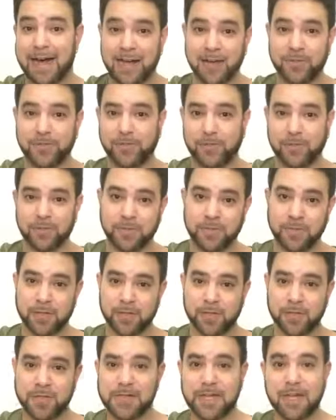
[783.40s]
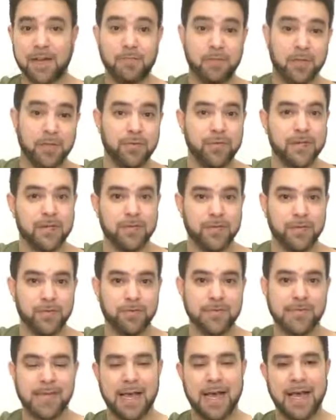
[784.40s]
high volume notes and muted
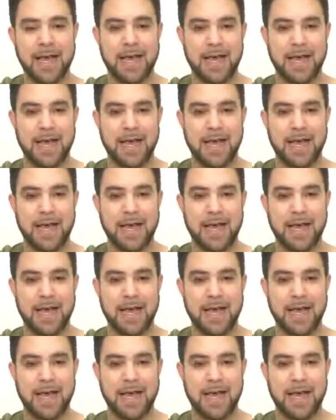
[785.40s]
notes,